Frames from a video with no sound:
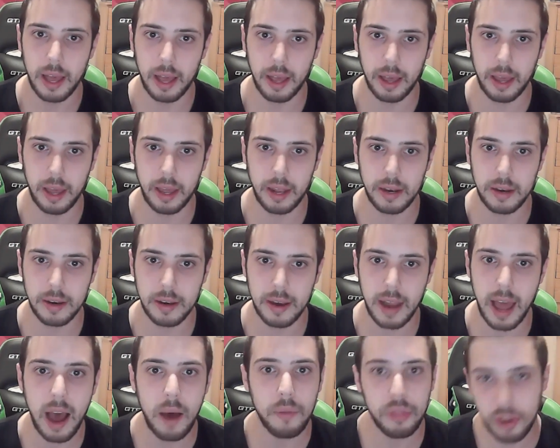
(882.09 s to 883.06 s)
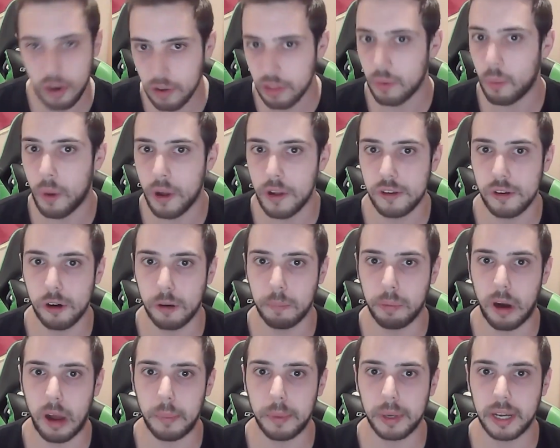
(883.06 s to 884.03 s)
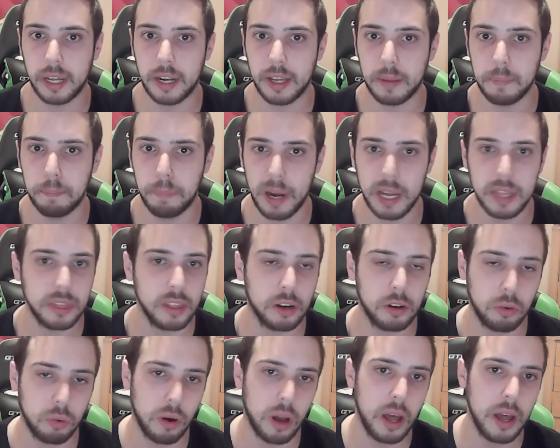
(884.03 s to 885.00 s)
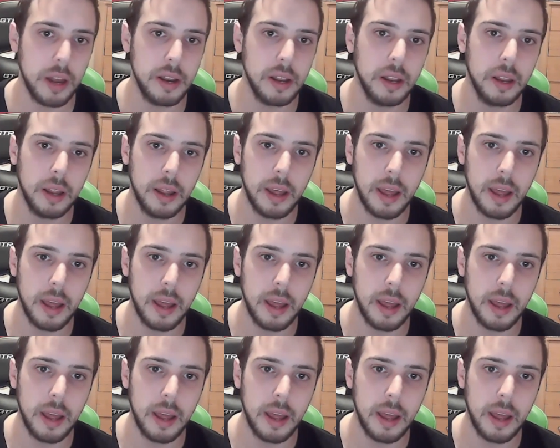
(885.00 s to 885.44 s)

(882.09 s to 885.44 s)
And now they're the ones who are probably gonna bite the crud.